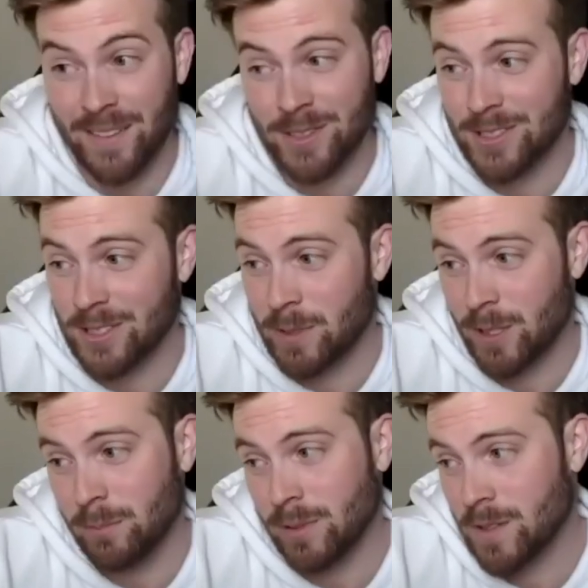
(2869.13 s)
sure, man. I'll
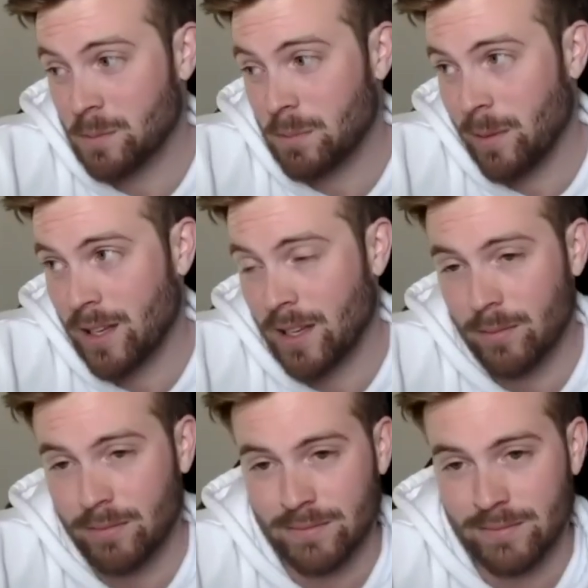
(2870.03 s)
blow this baby
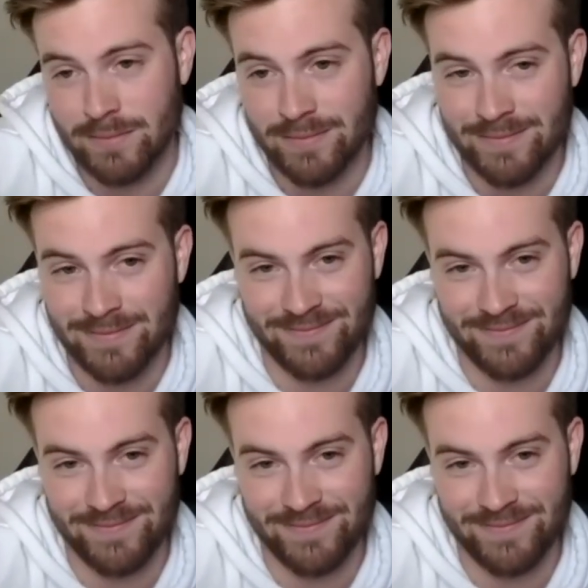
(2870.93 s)
up. Nice.